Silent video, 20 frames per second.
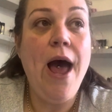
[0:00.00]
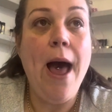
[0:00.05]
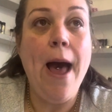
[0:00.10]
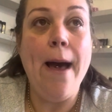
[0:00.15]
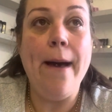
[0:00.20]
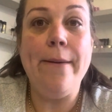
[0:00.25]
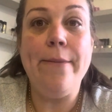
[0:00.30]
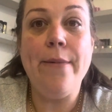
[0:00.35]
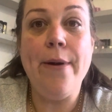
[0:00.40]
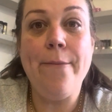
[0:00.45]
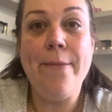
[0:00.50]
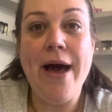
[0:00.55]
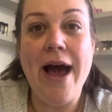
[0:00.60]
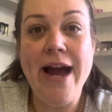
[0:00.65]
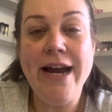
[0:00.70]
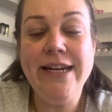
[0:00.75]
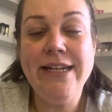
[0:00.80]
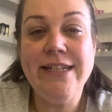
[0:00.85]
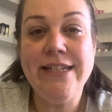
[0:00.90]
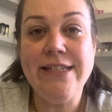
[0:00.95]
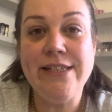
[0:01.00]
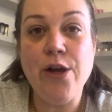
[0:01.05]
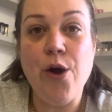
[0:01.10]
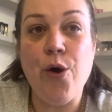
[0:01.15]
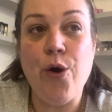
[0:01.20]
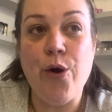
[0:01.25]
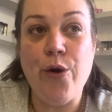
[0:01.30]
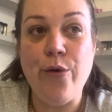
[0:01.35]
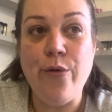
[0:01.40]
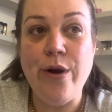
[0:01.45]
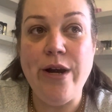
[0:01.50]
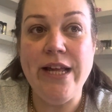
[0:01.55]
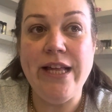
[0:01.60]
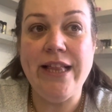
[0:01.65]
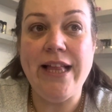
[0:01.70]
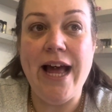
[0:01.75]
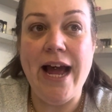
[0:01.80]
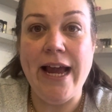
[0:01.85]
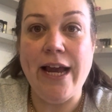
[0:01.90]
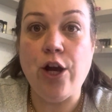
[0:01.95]
and my mind is already
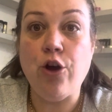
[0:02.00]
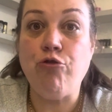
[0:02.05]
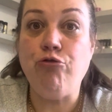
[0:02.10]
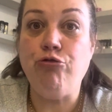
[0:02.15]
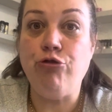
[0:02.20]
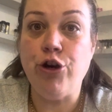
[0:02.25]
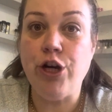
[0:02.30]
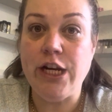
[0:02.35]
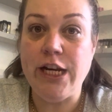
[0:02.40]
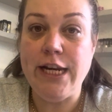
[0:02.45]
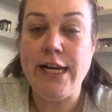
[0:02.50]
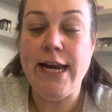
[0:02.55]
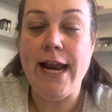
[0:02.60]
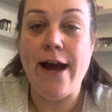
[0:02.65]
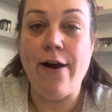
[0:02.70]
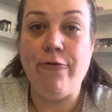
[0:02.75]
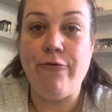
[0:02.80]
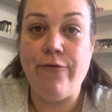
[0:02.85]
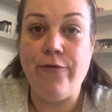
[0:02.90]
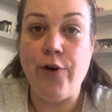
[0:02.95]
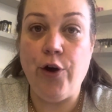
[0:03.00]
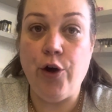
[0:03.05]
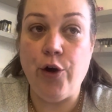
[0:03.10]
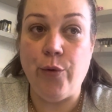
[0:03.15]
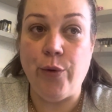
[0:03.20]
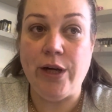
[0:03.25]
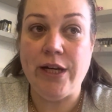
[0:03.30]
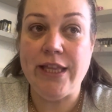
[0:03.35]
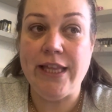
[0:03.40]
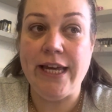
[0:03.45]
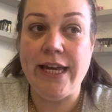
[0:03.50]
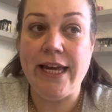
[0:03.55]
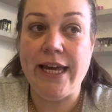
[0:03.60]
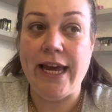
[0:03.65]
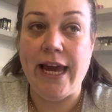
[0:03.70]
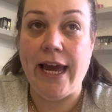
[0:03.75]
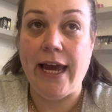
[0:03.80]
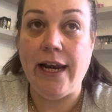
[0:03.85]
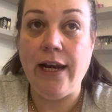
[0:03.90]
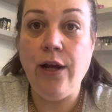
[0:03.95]
like running now forward
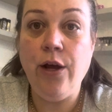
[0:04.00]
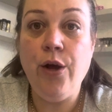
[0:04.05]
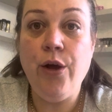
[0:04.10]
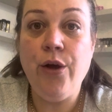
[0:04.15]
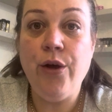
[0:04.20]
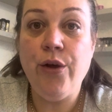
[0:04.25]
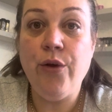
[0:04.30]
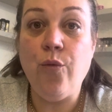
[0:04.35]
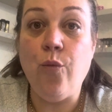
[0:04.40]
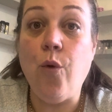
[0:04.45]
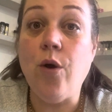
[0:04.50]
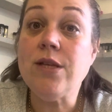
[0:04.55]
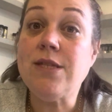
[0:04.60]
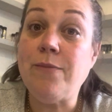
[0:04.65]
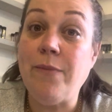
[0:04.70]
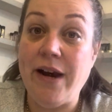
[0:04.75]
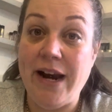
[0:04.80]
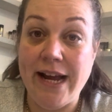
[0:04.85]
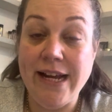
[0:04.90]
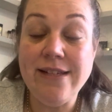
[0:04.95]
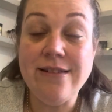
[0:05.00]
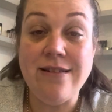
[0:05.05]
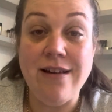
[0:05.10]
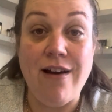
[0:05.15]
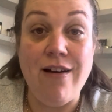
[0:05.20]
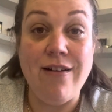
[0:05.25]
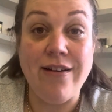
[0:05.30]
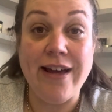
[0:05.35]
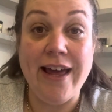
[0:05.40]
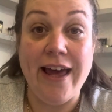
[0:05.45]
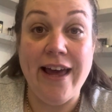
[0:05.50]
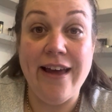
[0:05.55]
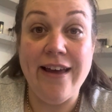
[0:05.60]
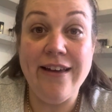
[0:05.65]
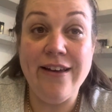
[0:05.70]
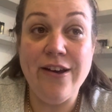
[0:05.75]
thinking, what's my next target?